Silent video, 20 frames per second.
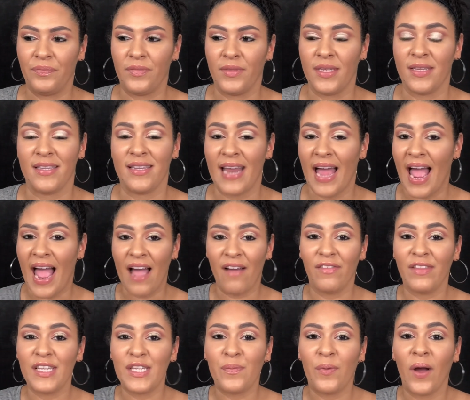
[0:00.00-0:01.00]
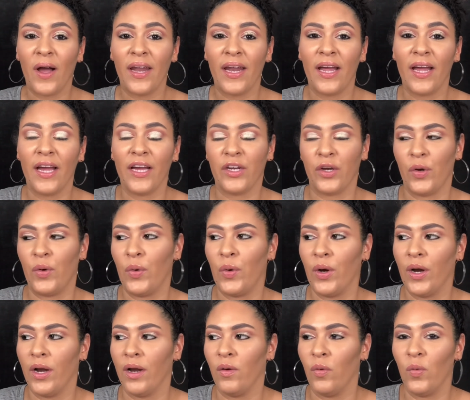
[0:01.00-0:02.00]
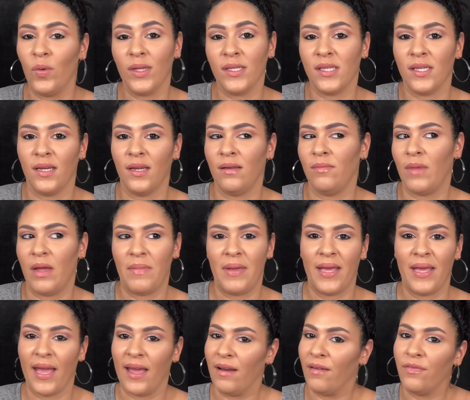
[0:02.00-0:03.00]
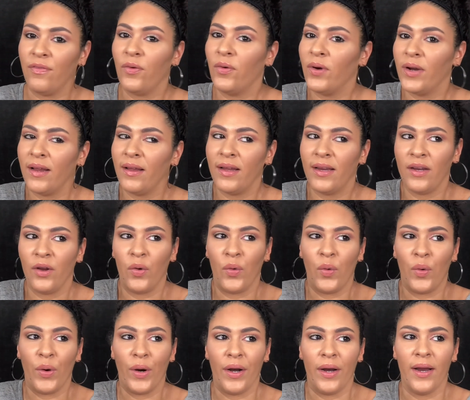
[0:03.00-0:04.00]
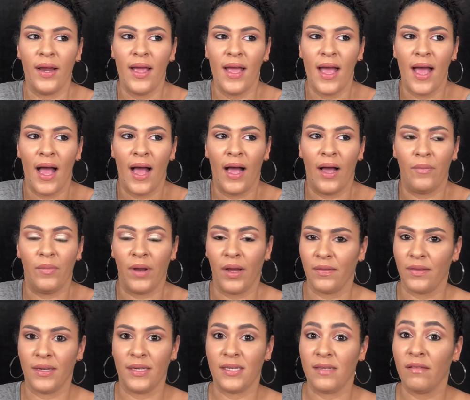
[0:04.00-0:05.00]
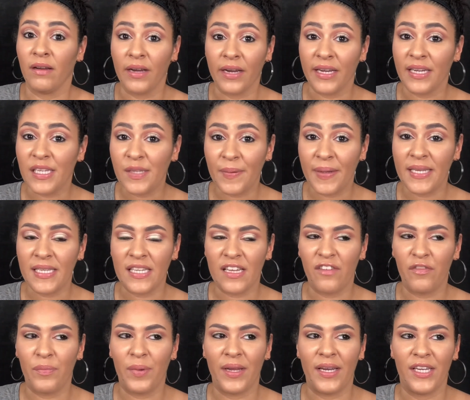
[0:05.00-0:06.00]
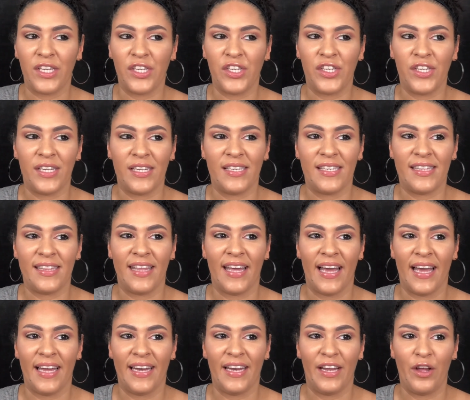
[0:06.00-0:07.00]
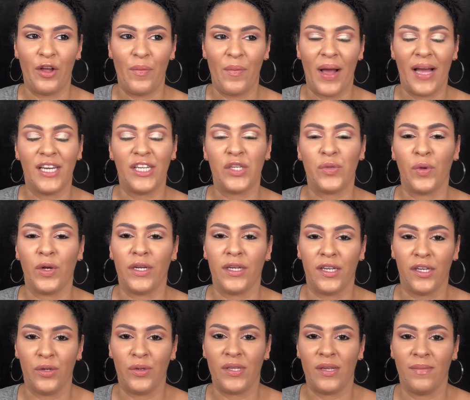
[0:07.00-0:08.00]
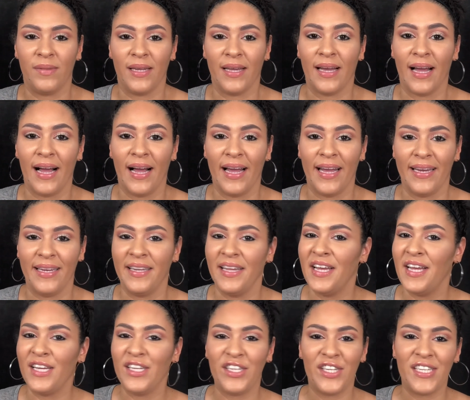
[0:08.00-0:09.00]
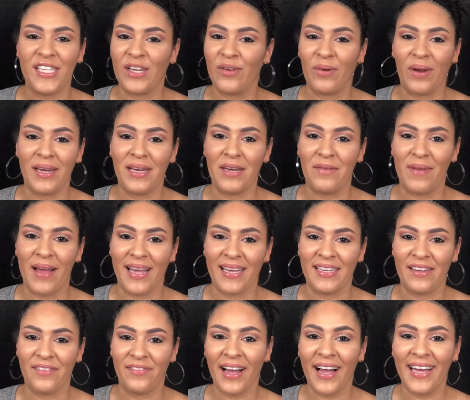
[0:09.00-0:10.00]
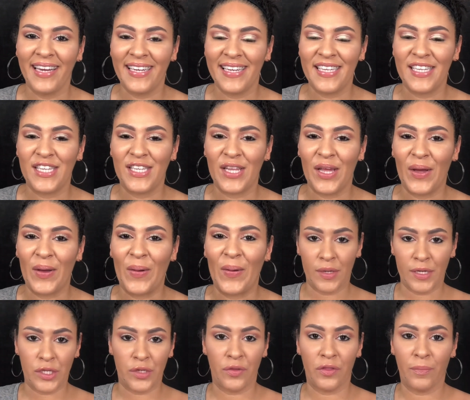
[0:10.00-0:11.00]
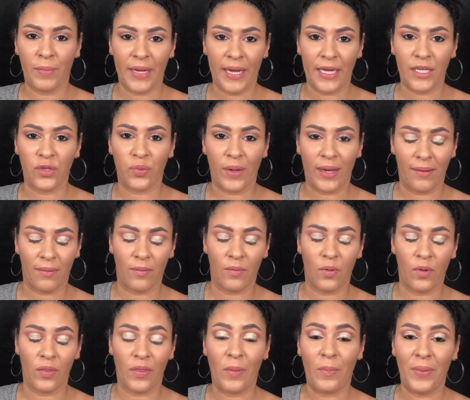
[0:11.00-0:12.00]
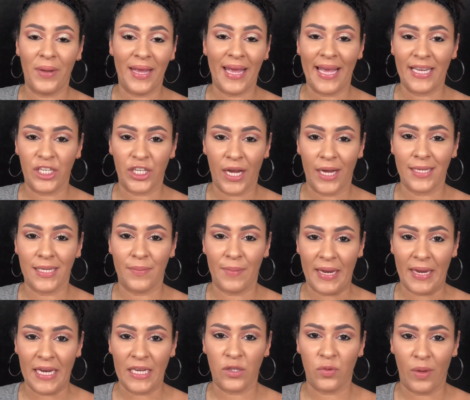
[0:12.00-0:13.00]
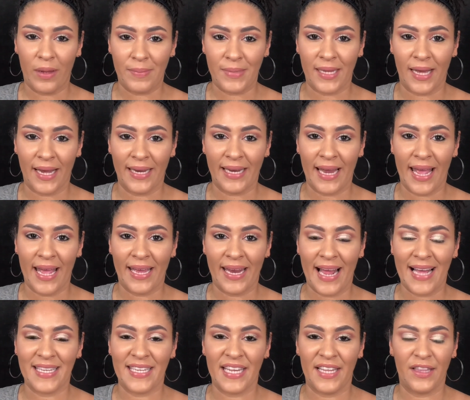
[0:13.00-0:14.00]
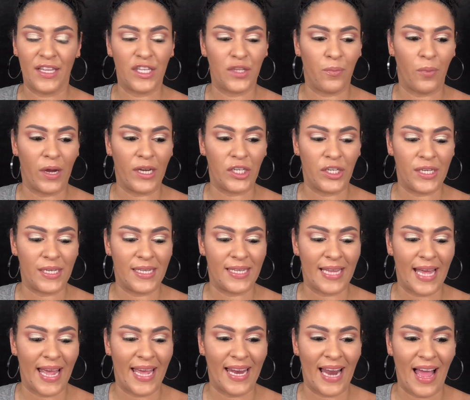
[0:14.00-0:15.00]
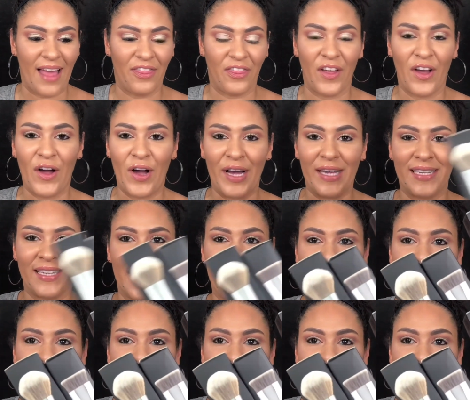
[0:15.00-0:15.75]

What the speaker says: doesn't have this product, or wants it and maybe can't afford it, or not that it's very expensive, but it's just that I just wanted to do something kind, just a random act of kindness. So I was on the BH Cosmetics website, and I seen these brushes, and I thought